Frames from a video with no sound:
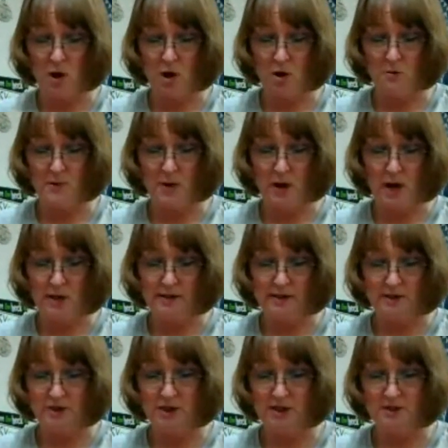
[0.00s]
Oh, Paula,
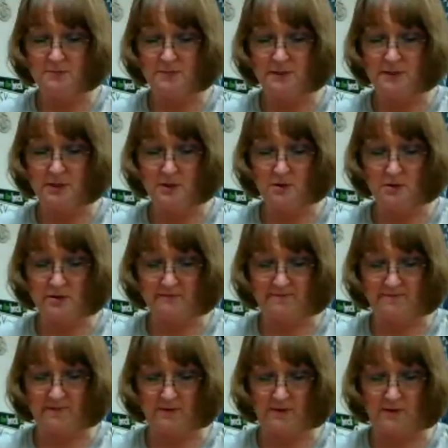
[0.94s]
she's
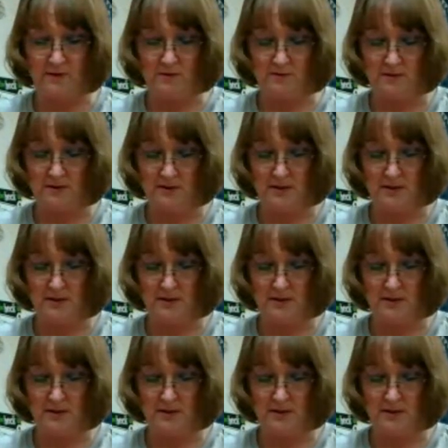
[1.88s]
beautiful.